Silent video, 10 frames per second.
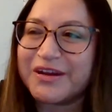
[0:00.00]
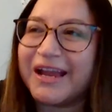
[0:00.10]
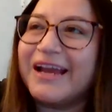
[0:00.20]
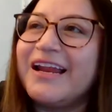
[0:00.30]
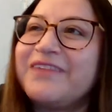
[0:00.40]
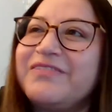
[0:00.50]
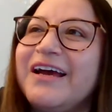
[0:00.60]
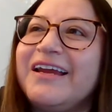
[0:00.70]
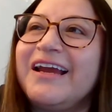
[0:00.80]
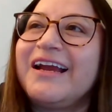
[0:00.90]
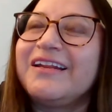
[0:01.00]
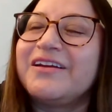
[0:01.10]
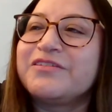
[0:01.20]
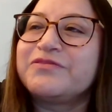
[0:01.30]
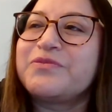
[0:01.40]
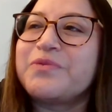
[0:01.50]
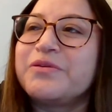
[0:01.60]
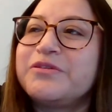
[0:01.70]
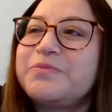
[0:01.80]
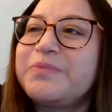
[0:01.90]
like I like a lot of
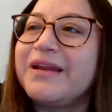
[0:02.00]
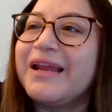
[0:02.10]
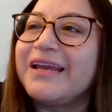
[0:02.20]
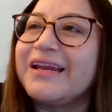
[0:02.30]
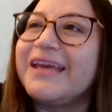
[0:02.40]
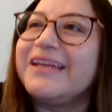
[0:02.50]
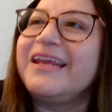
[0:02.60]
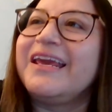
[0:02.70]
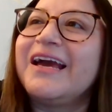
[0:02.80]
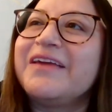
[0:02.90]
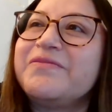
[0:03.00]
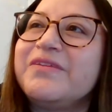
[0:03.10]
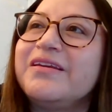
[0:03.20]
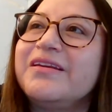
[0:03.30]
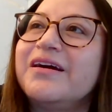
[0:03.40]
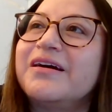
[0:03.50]
quotes, but like lately I've been